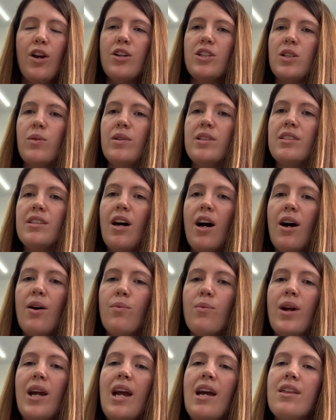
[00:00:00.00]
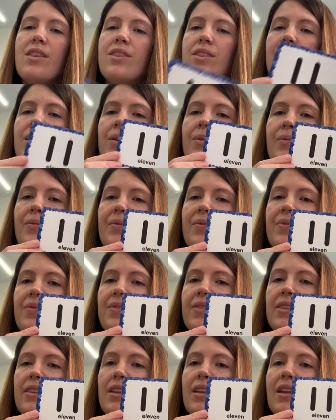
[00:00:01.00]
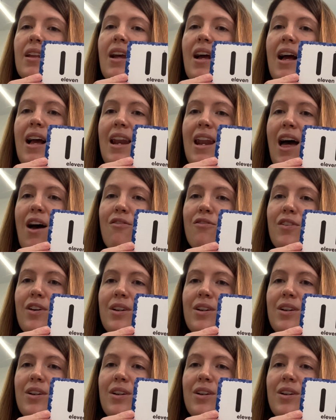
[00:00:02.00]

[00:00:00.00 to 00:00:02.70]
So we start with 11,